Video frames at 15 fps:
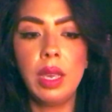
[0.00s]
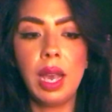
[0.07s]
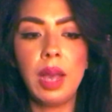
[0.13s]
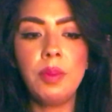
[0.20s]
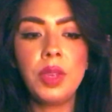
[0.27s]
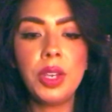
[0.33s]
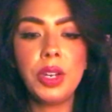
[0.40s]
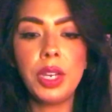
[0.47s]

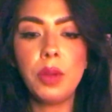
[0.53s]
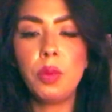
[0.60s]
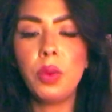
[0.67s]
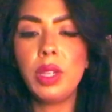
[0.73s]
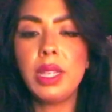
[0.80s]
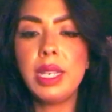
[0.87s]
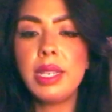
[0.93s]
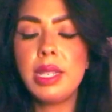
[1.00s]
I'm hearing
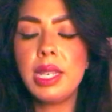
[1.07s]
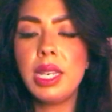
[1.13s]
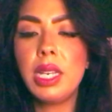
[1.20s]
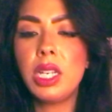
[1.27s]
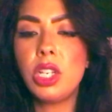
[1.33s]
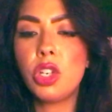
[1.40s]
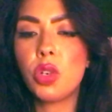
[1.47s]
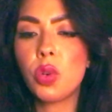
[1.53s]
releasing
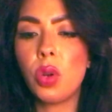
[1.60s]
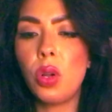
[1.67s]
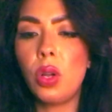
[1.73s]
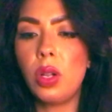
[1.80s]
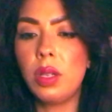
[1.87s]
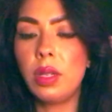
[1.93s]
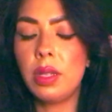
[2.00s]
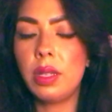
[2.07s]
control,
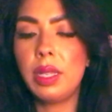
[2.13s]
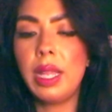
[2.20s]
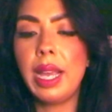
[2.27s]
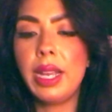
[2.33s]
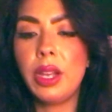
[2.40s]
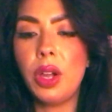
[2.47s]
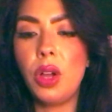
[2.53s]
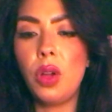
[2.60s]
let
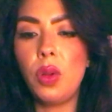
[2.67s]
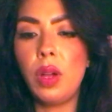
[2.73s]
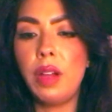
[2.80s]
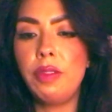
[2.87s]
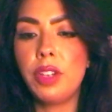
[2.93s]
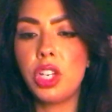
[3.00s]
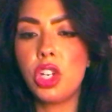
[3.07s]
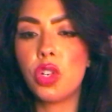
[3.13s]
go
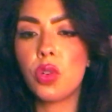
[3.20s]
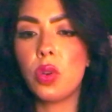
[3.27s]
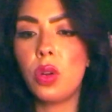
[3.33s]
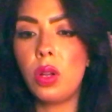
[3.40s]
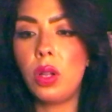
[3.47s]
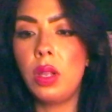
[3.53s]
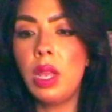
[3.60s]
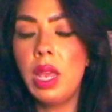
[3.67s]
of
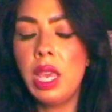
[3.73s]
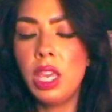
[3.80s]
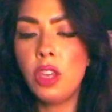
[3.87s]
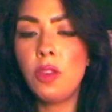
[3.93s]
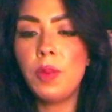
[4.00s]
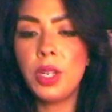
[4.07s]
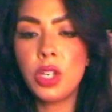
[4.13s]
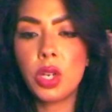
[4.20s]
control.
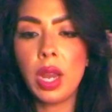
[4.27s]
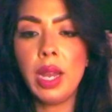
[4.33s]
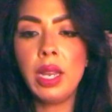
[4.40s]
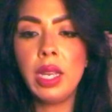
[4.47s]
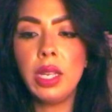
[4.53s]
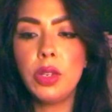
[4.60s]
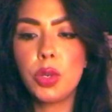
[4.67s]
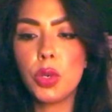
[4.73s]
You've been trying to
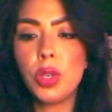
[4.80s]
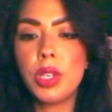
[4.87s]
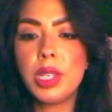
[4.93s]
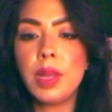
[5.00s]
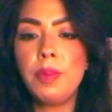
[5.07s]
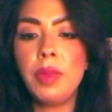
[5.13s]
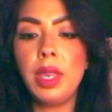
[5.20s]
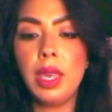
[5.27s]
control
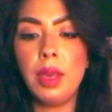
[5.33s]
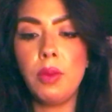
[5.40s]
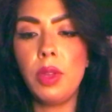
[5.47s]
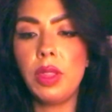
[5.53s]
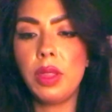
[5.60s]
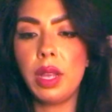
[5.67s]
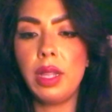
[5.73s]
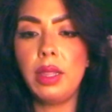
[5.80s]
something
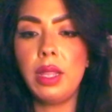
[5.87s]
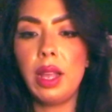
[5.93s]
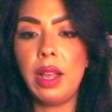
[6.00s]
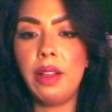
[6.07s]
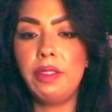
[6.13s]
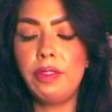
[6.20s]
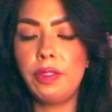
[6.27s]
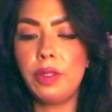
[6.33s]
with a
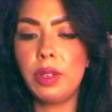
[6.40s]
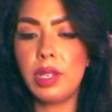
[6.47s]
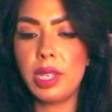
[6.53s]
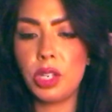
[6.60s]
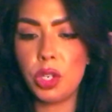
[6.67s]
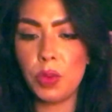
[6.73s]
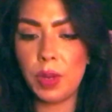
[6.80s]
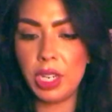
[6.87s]
love
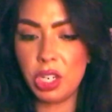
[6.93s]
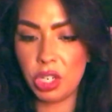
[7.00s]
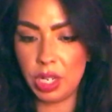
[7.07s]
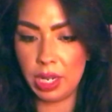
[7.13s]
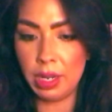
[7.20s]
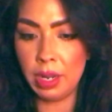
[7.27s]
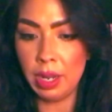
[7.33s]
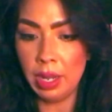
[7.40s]
situation.